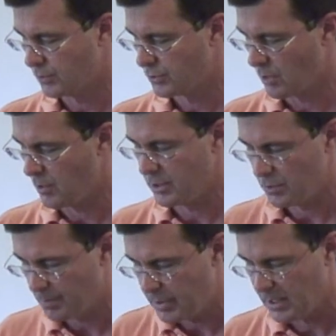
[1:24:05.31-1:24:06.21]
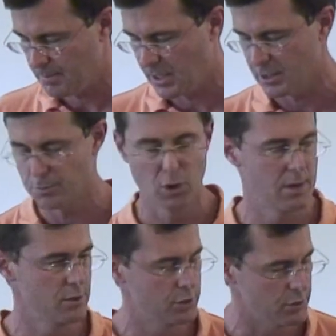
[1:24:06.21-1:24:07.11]
was thrown into a pit by his
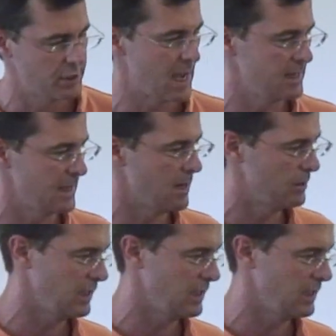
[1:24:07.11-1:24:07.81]
brothers, who sat down